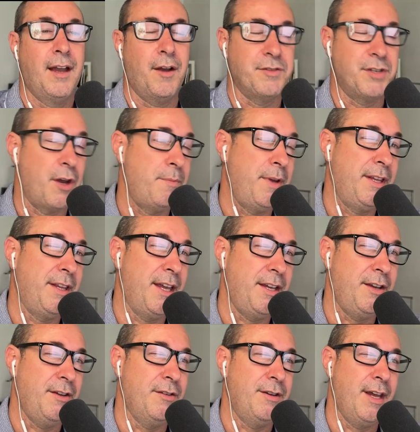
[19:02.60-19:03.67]
I was hoping
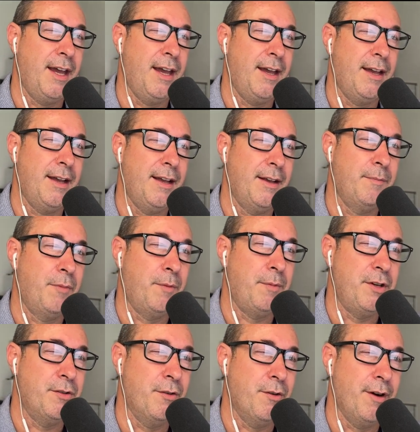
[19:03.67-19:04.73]
that you'd
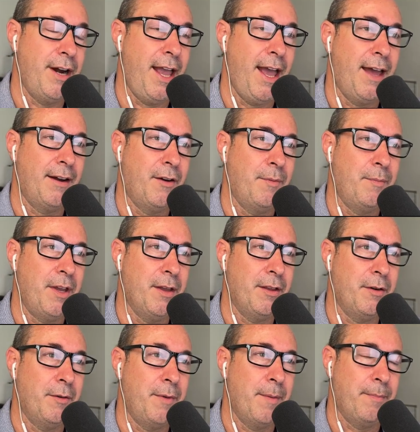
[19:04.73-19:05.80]
probably draw it out on me a
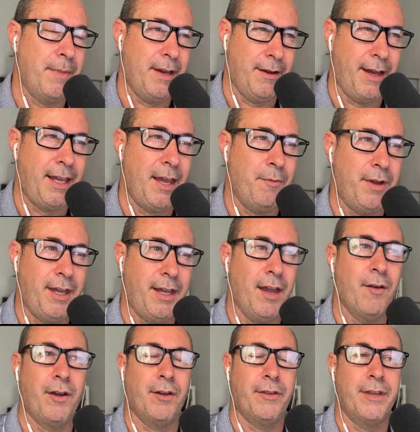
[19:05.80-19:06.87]
little bit, but I get where you're
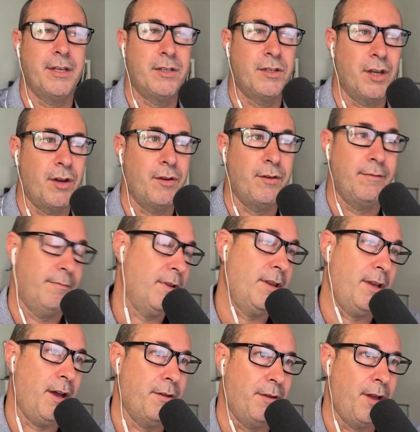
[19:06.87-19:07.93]
going on this, so
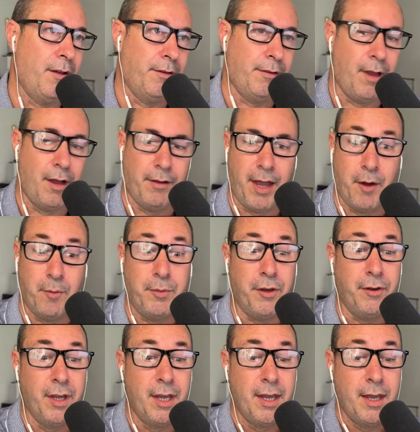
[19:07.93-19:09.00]
I'll help
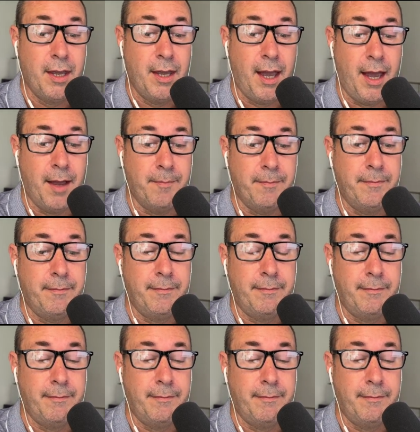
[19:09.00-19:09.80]
you. Um,